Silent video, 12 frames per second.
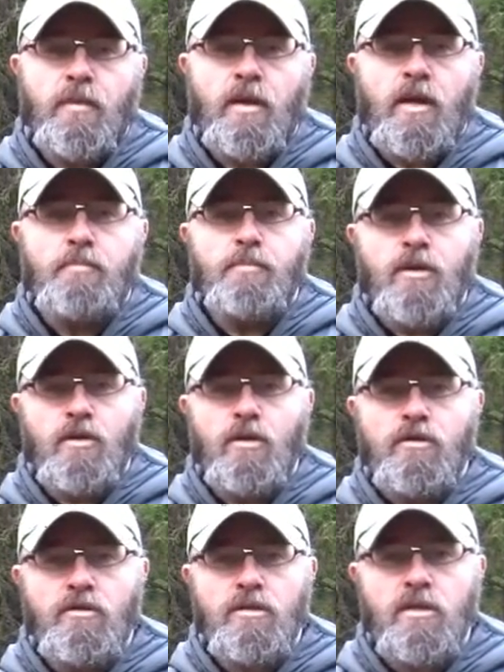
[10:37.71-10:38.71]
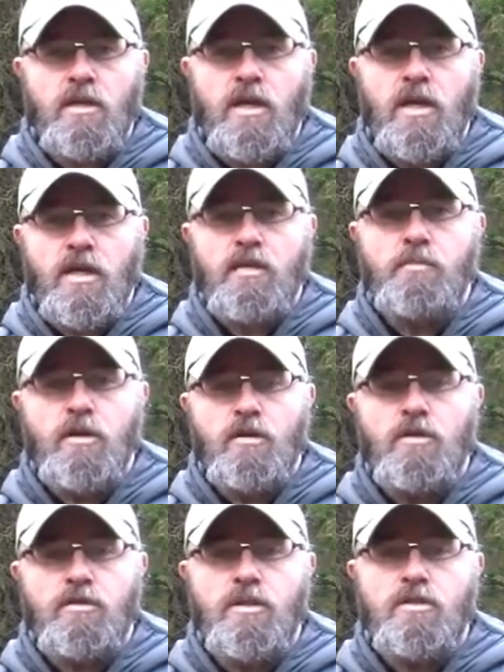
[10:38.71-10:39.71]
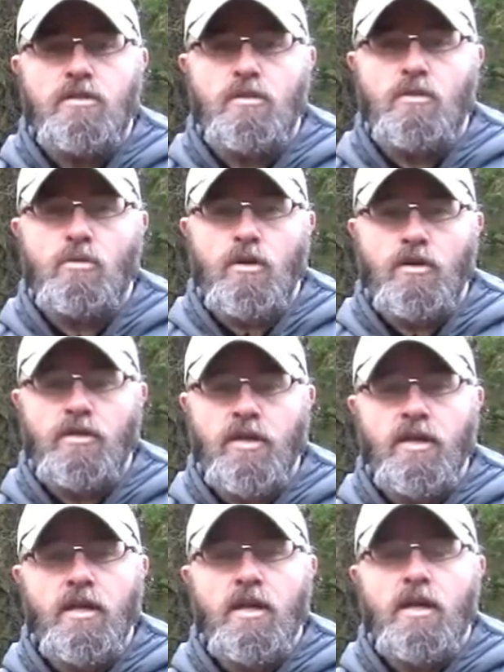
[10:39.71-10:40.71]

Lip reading: And because because it's so thin,